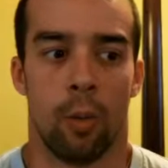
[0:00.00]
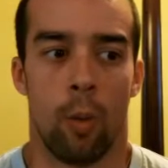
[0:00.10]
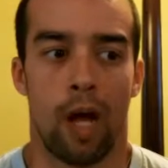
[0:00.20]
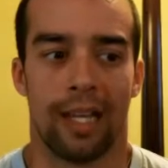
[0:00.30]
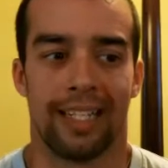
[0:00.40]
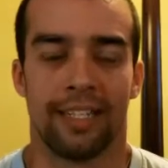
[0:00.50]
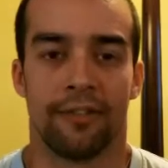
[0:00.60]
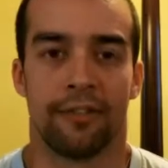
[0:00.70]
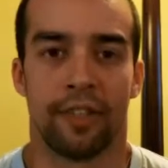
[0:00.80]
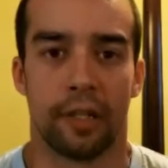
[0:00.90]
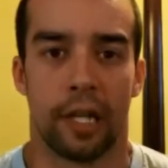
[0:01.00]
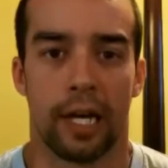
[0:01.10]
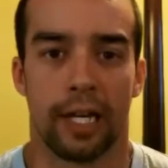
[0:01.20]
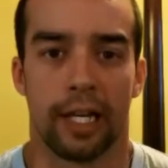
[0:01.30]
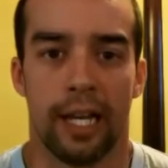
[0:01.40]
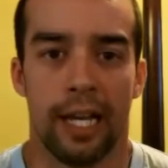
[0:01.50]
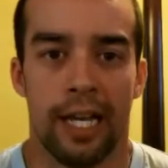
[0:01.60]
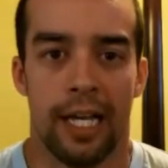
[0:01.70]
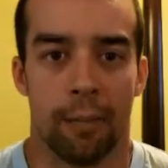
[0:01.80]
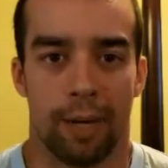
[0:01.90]
while I didn't feel like
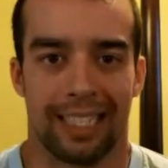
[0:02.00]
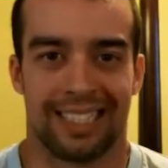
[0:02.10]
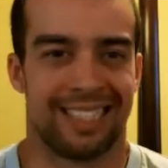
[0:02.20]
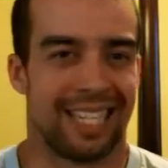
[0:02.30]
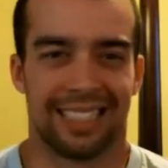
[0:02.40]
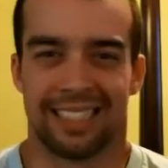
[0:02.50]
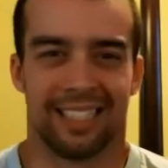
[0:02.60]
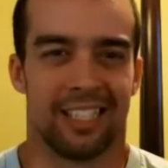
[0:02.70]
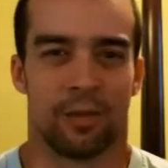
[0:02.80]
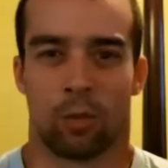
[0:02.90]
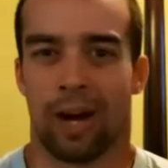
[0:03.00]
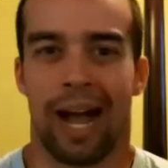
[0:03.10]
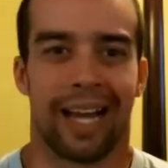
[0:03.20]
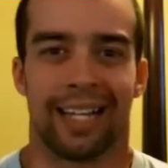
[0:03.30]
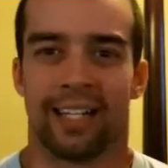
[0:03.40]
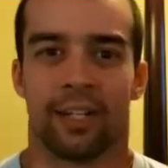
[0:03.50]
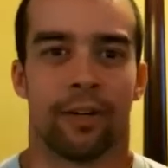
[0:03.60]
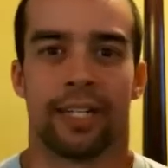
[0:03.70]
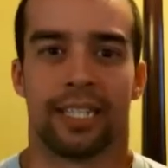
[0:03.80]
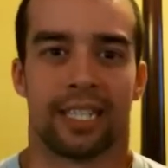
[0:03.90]
my senses were heightened
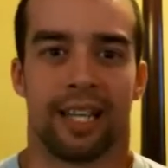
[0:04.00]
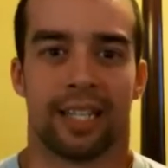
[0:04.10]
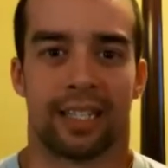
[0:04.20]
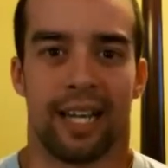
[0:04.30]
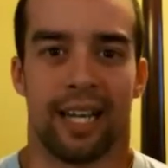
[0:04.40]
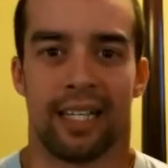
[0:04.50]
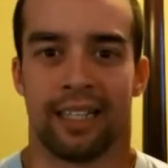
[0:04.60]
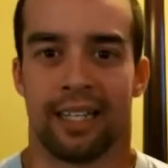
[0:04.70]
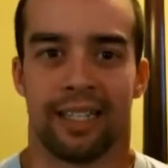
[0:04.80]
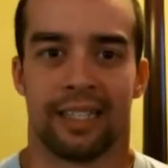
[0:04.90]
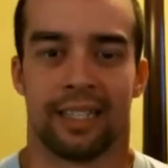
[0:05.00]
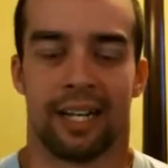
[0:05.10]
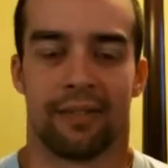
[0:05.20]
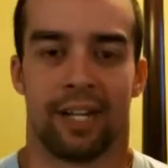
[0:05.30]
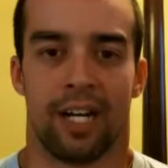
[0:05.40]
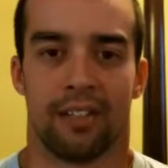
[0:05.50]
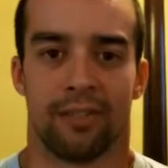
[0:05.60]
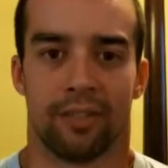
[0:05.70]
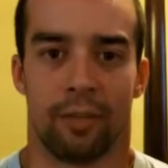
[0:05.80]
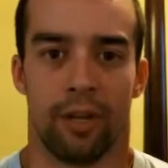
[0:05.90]
or anything like that, like I've gotten
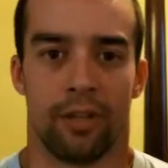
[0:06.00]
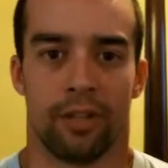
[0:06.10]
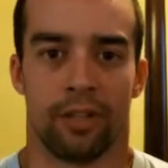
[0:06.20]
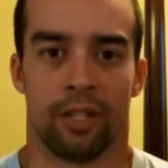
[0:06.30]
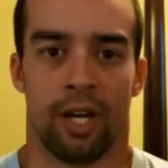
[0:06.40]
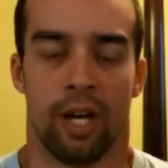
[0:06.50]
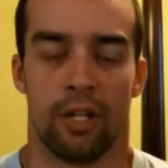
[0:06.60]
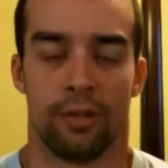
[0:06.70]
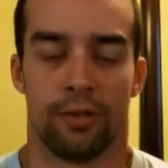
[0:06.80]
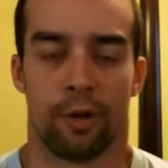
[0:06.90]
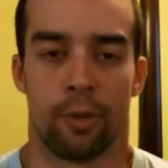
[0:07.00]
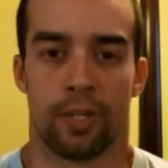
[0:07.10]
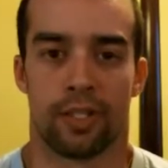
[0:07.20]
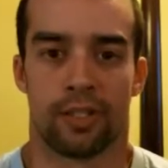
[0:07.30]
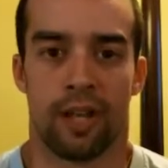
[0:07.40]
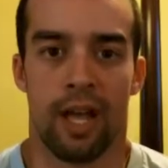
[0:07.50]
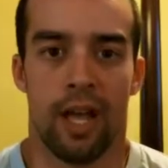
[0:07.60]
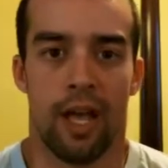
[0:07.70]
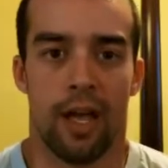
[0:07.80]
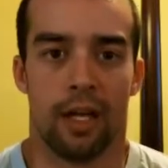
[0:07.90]
from other nootropics,
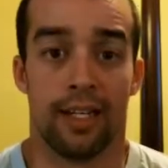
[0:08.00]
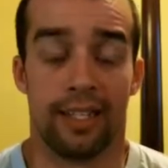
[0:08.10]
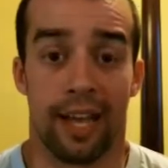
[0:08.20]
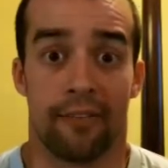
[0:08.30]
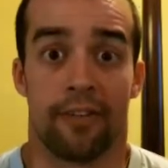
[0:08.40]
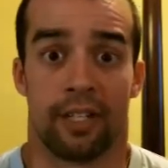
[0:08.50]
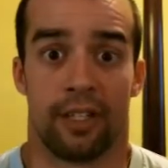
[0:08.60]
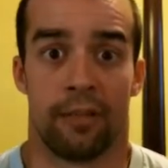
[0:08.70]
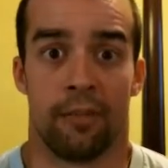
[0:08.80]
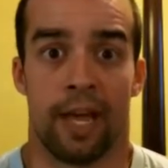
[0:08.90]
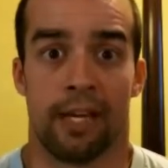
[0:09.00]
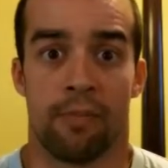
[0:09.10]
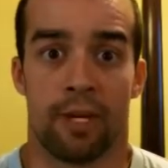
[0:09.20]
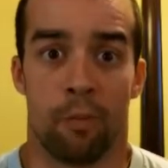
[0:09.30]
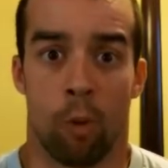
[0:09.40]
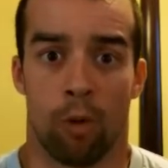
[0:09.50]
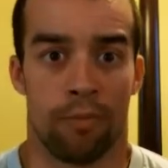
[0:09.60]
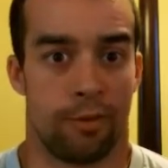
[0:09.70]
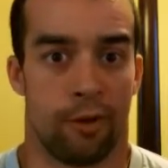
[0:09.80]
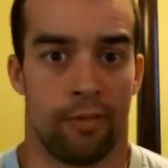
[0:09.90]
it definitely made me more
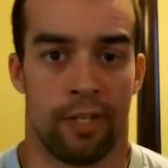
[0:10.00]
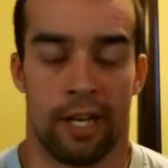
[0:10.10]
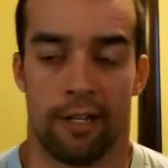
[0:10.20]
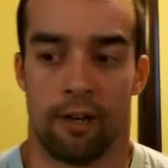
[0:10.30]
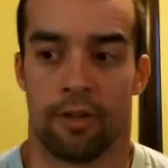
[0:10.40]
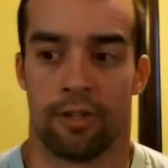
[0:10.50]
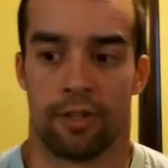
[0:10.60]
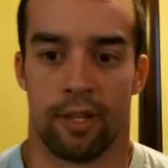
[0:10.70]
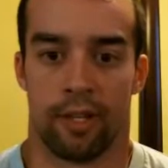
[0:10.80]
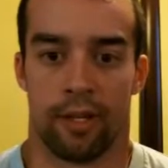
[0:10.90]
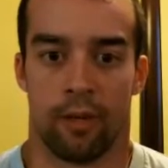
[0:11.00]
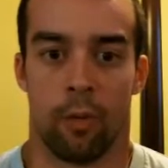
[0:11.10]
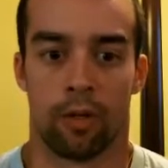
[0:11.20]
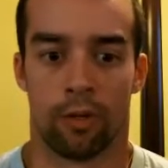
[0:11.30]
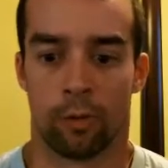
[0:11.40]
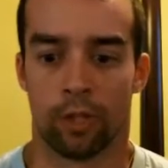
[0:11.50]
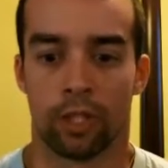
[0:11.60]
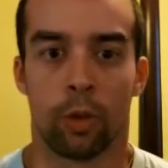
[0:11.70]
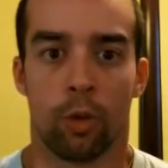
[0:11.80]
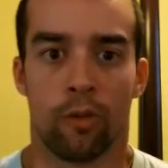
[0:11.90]
observant. I noticed one of the really
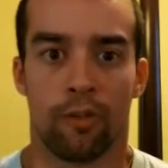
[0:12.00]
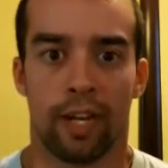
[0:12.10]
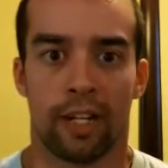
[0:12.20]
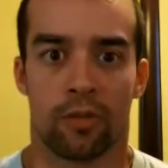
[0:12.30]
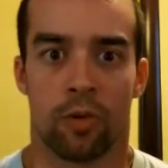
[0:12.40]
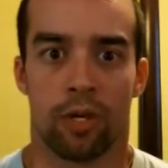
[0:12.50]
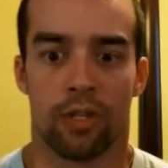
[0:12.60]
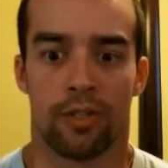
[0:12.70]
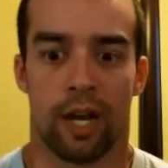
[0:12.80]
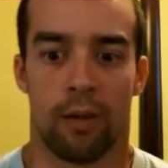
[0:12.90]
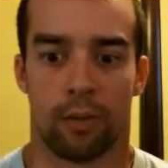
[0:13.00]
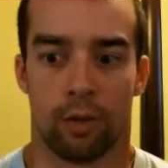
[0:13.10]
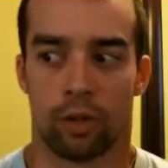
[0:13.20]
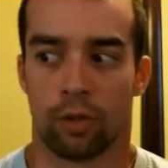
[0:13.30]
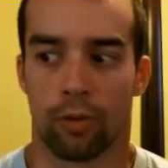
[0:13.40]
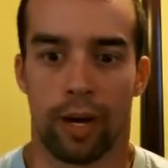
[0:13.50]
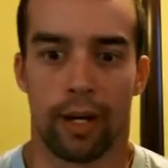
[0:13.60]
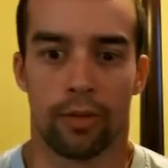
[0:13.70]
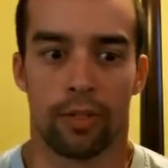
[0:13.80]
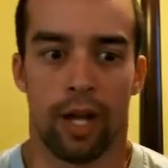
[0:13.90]
cool effects was I would look
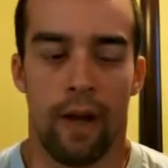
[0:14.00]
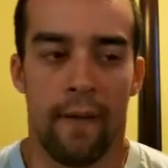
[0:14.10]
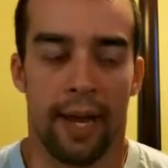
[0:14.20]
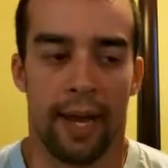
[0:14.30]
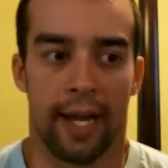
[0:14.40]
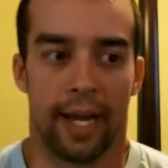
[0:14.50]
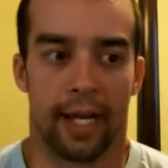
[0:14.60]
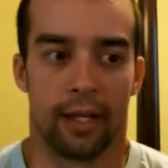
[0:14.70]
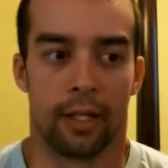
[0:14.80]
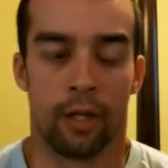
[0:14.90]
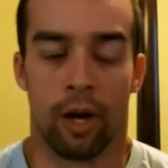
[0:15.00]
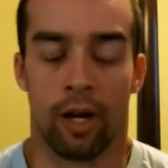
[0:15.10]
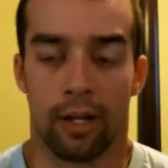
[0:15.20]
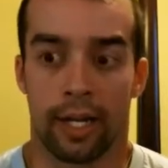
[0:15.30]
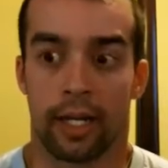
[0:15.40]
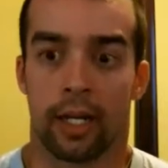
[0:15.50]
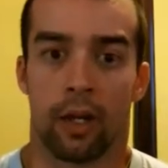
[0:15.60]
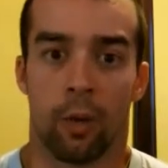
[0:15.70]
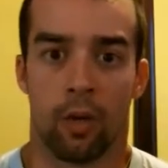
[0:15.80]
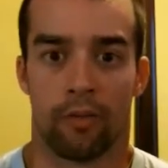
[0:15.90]
around, and you know how like
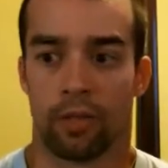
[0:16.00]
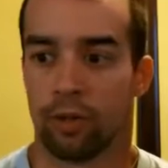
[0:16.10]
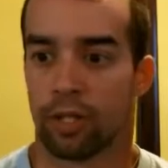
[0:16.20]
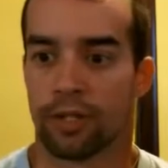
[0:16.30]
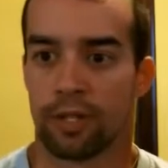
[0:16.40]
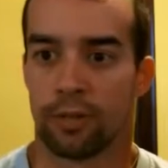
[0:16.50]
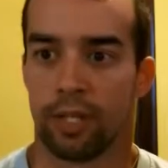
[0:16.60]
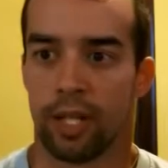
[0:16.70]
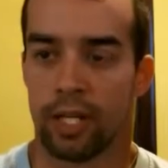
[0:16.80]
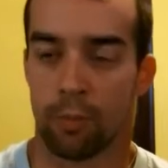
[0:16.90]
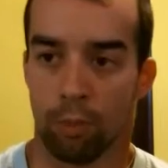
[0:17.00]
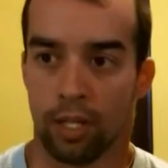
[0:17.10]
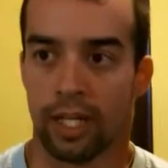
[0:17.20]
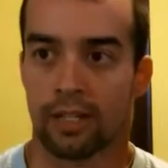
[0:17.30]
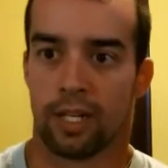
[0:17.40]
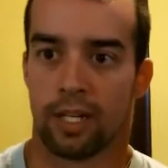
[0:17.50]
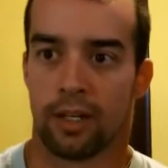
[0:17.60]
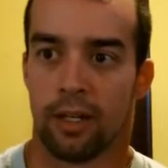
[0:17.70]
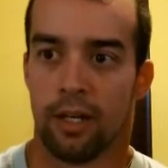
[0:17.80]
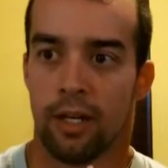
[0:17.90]
whenever you look at something and you blink and take
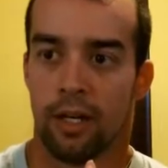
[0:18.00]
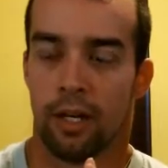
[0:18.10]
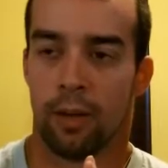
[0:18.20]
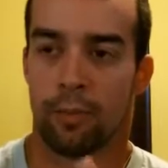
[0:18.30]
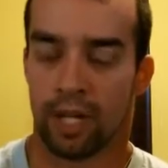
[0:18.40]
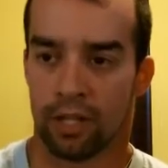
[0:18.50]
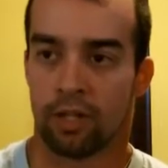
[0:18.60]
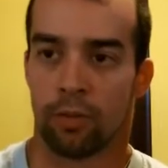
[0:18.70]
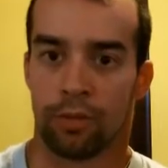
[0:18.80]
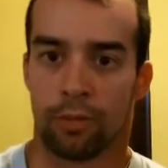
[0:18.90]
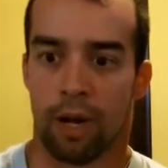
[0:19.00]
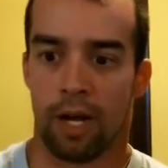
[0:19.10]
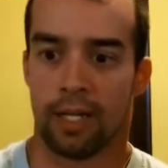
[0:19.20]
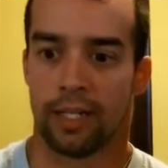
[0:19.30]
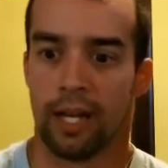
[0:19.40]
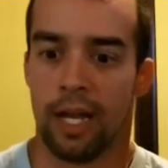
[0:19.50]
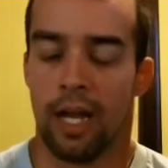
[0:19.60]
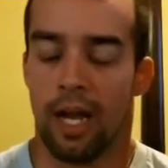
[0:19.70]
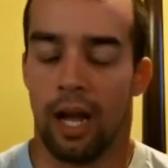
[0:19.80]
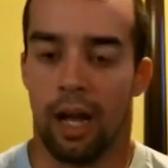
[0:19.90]
a picture with your mind,
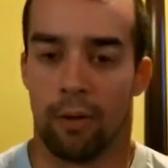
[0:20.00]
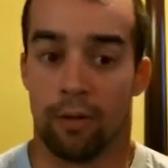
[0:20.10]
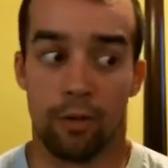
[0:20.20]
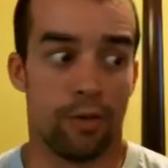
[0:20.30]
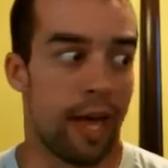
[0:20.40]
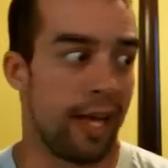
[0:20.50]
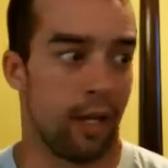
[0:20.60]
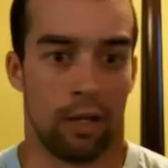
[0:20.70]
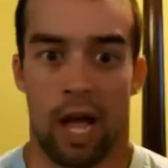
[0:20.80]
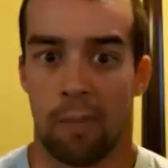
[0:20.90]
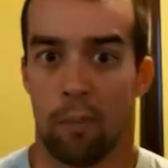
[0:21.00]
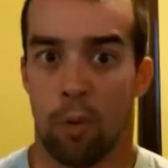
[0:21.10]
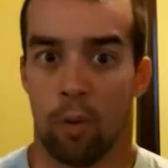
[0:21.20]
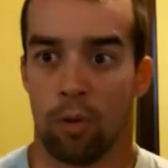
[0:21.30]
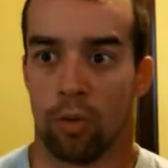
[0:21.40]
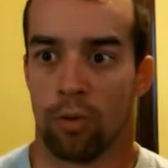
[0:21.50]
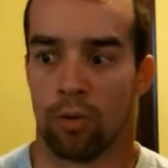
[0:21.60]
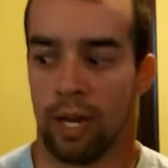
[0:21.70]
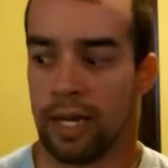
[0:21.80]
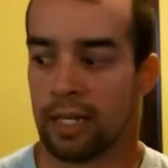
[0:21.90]
I would do that a lot more,
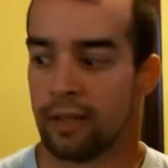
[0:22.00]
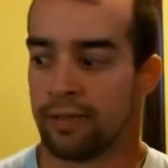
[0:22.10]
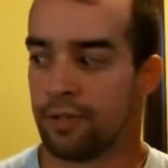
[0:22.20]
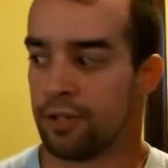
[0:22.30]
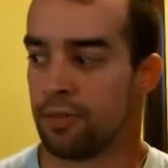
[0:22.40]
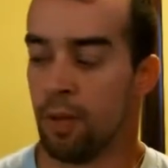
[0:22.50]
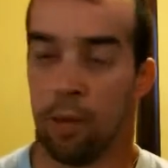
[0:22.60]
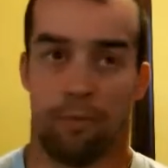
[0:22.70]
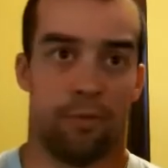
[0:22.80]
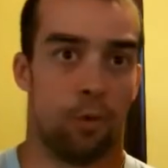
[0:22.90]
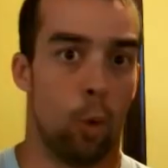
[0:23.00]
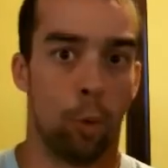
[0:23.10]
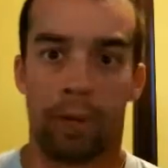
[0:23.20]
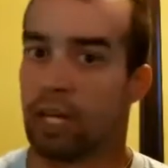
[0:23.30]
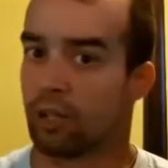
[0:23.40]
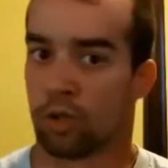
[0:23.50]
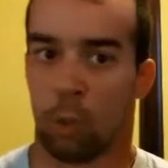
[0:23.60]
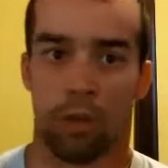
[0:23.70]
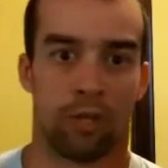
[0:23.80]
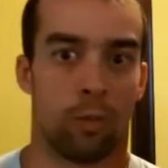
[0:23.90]
like just absorbing
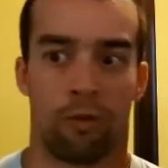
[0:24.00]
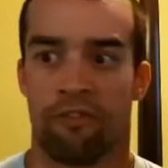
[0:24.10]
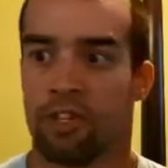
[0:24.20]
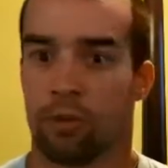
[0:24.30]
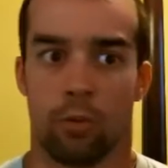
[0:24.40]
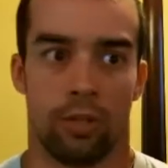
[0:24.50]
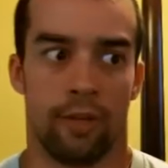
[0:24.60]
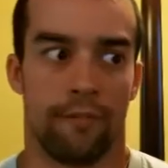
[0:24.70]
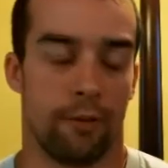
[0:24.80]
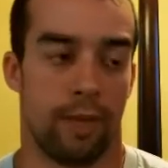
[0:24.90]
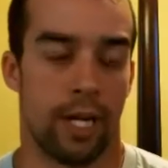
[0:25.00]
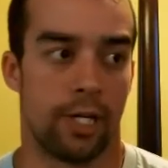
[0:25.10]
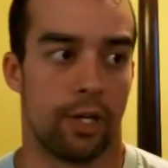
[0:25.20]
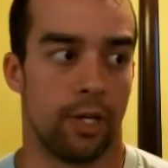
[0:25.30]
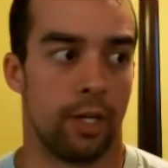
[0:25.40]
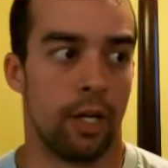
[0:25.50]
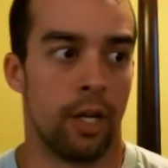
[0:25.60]
so much more visual information.